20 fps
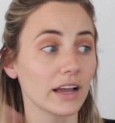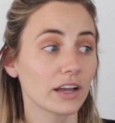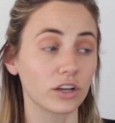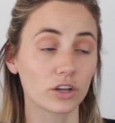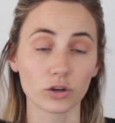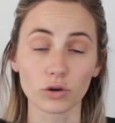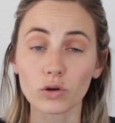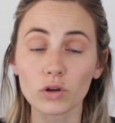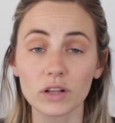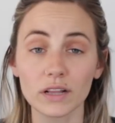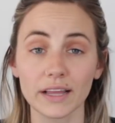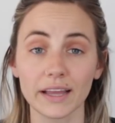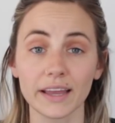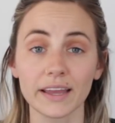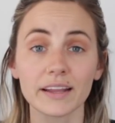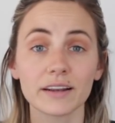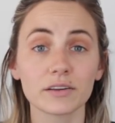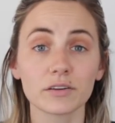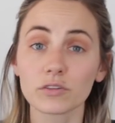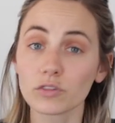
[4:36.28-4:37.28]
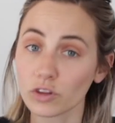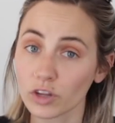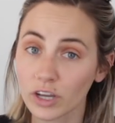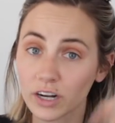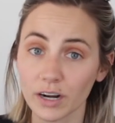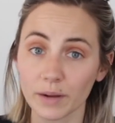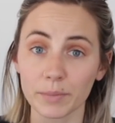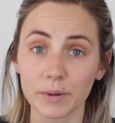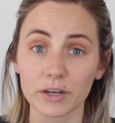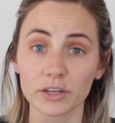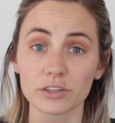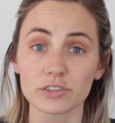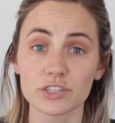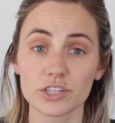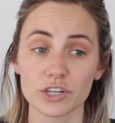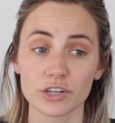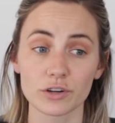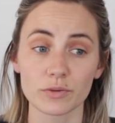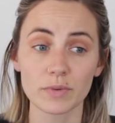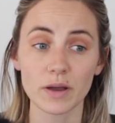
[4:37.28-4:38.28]
Google it, look it up on
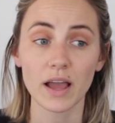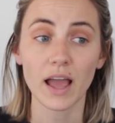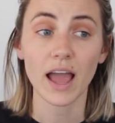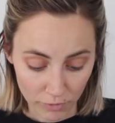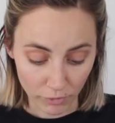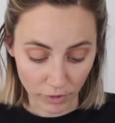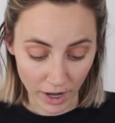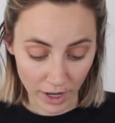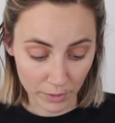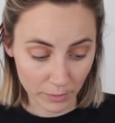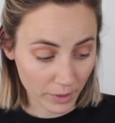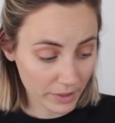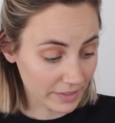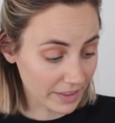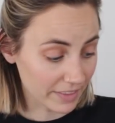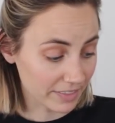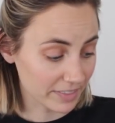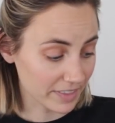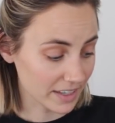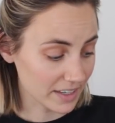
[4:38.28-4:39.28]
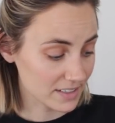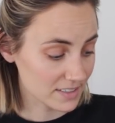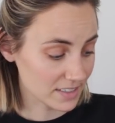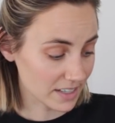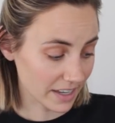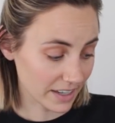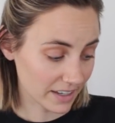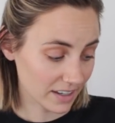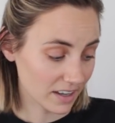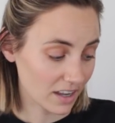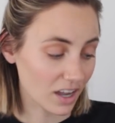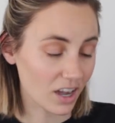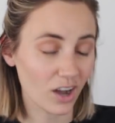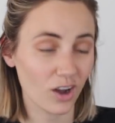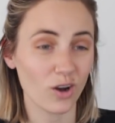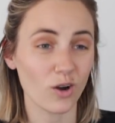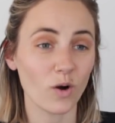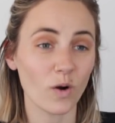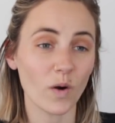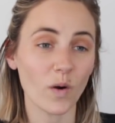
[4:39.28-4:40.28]
YouTube. For anyone that thinks
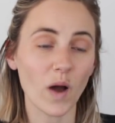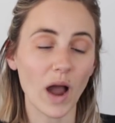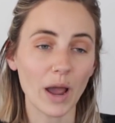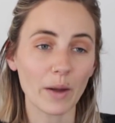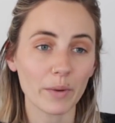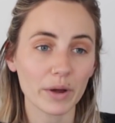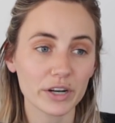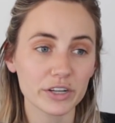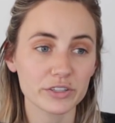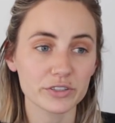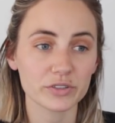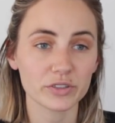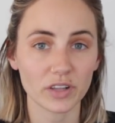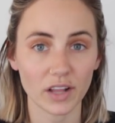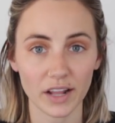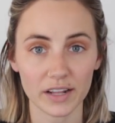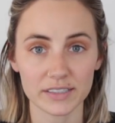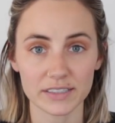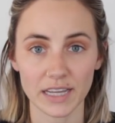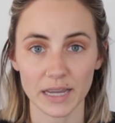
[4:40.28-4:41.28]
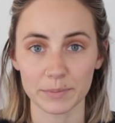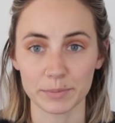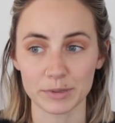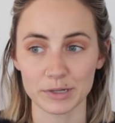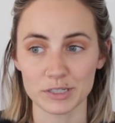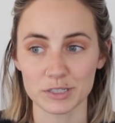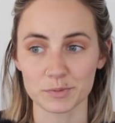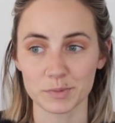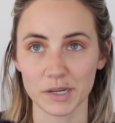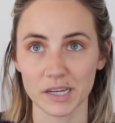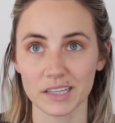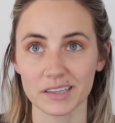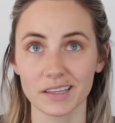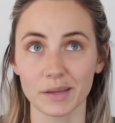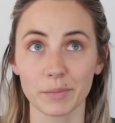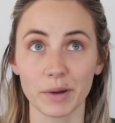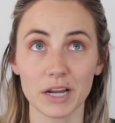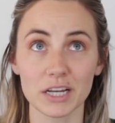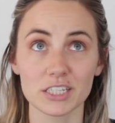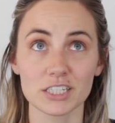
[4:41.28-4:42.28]
oh, I want to do cloth diapers, but they
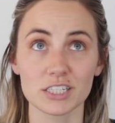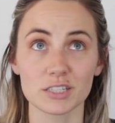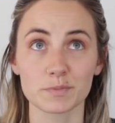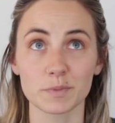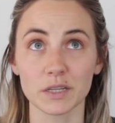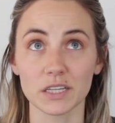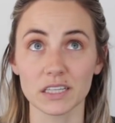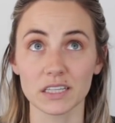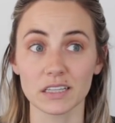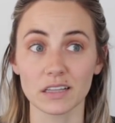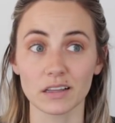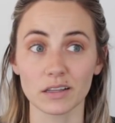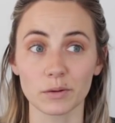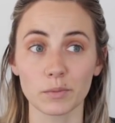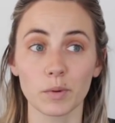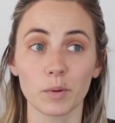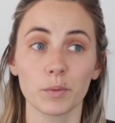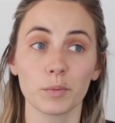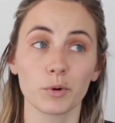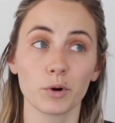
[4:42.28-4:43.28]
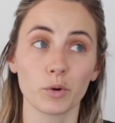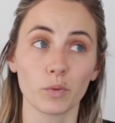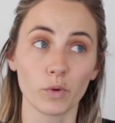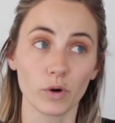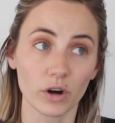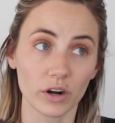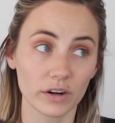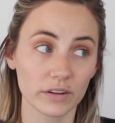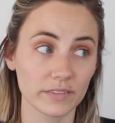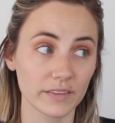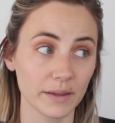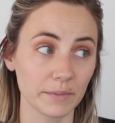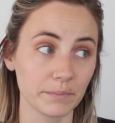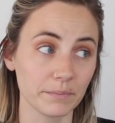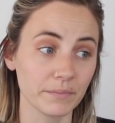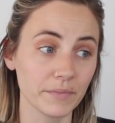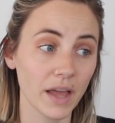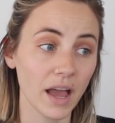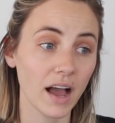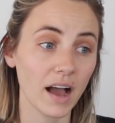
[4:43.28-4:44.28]
might just be a little bit more work than
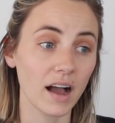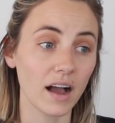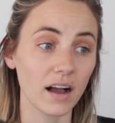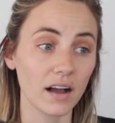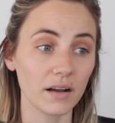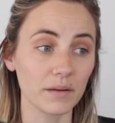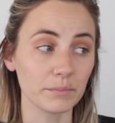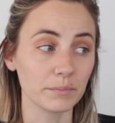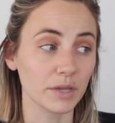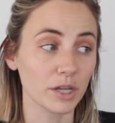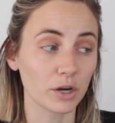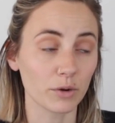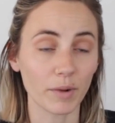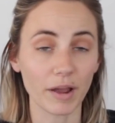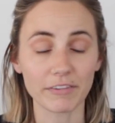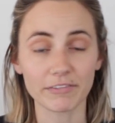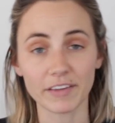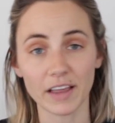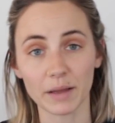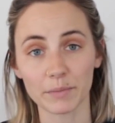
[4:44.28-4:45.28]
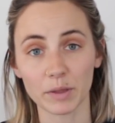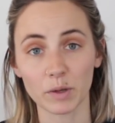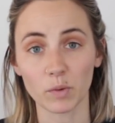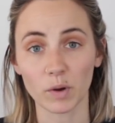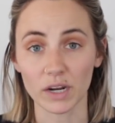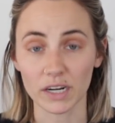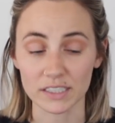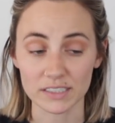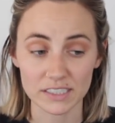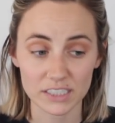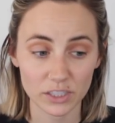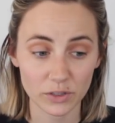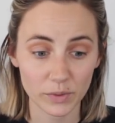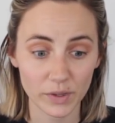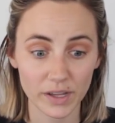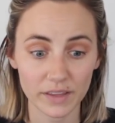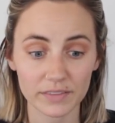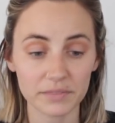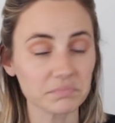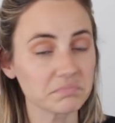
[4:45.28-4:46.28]
me or my family want to deal
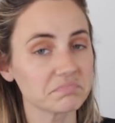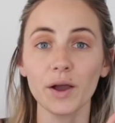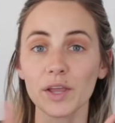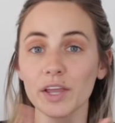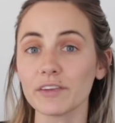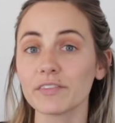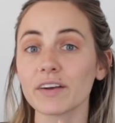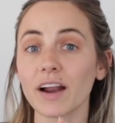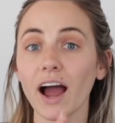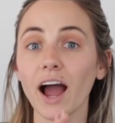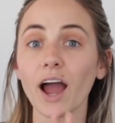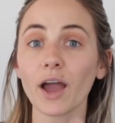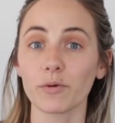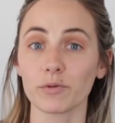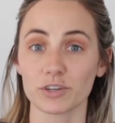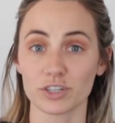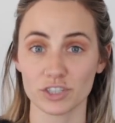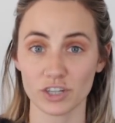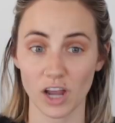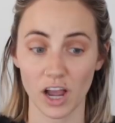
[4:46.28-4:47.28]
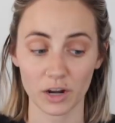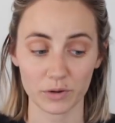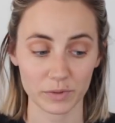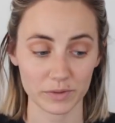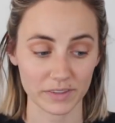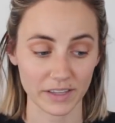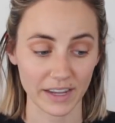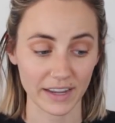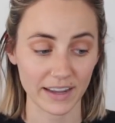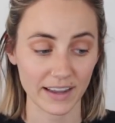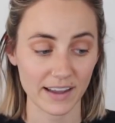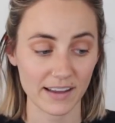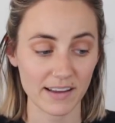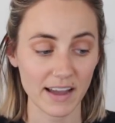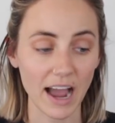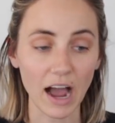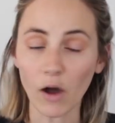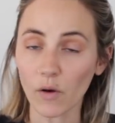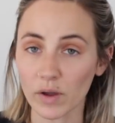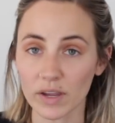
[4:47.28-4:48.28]
with. Even I was shocked with
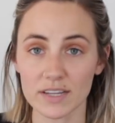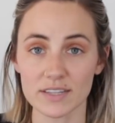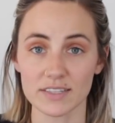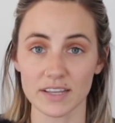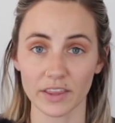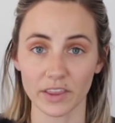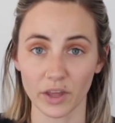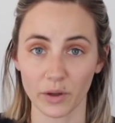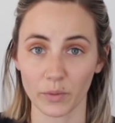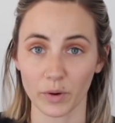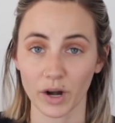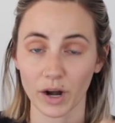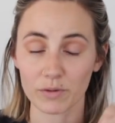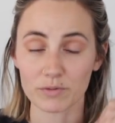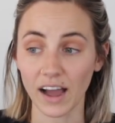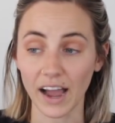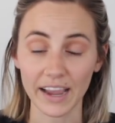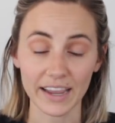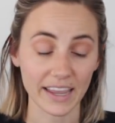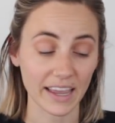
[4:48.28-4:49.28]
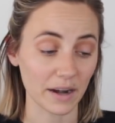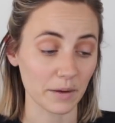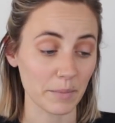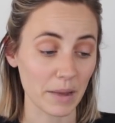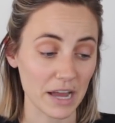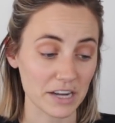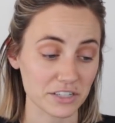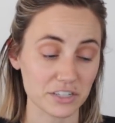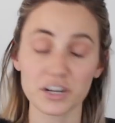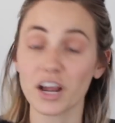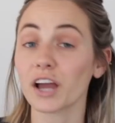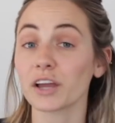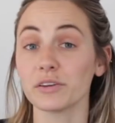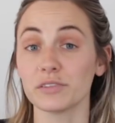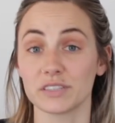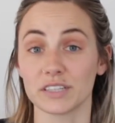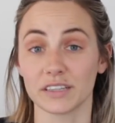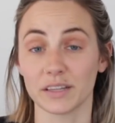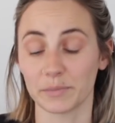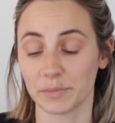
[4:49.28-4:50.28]
how easy they were. I can't imagine not
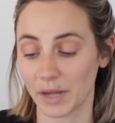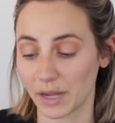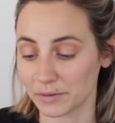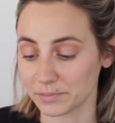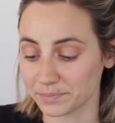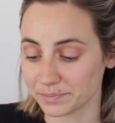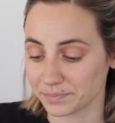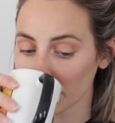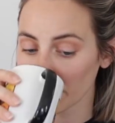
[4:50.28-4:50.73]
using them now.